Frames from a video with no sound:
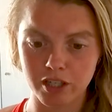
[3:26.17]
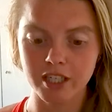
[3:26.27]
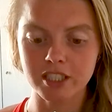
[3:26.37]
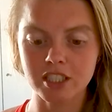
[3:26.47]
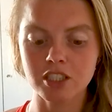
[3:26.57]

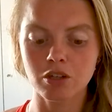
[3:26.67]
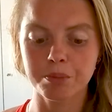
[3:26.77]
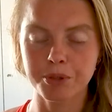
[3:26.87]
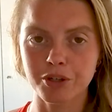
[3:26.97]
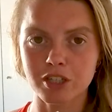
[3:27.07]
Okay, this is
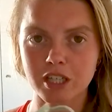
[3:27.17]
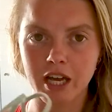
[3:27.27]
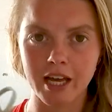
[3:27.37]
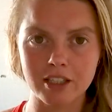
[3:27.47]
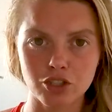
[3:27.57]
not
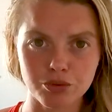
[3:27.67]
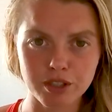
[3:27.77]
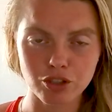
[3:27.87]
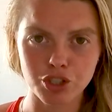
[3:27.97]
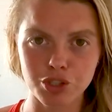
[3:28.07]
purely a
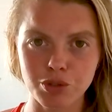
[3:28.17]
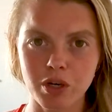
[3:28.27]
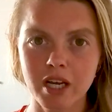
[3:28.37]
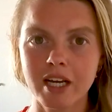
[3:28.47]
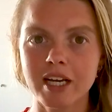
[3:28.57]
trail shoe.